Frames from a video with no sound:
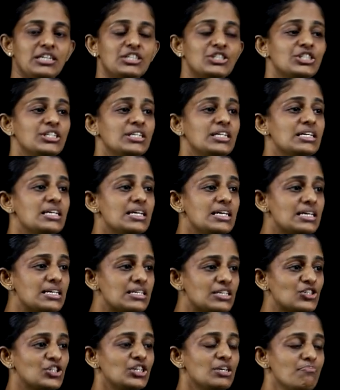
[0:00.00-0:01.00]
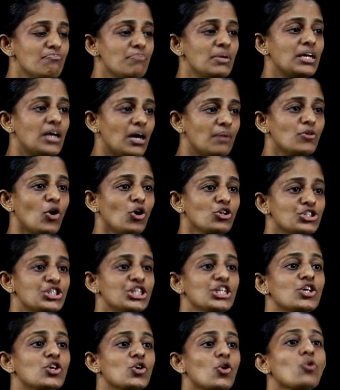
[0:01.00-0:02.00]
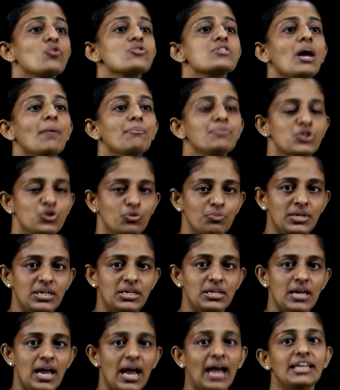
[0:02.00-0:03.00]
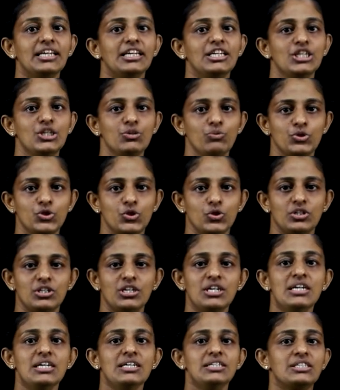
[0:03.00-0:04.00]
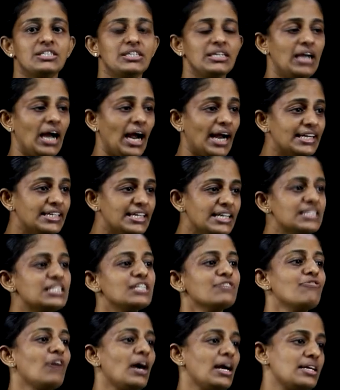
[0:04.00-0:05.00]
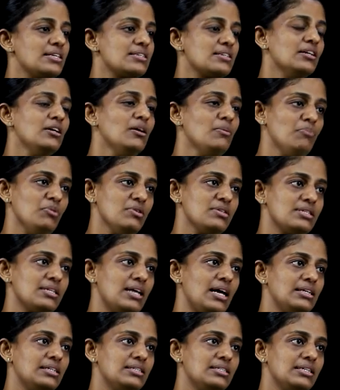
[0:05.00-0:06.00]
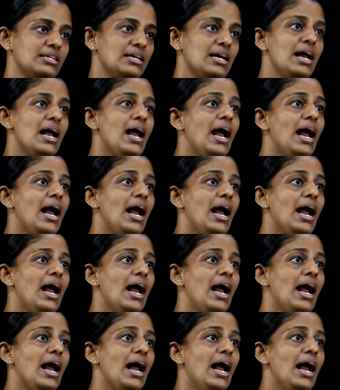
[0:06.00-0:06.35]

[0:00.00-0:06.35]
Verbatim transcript: she is, she become or she grows up to be an individual she identifies her personality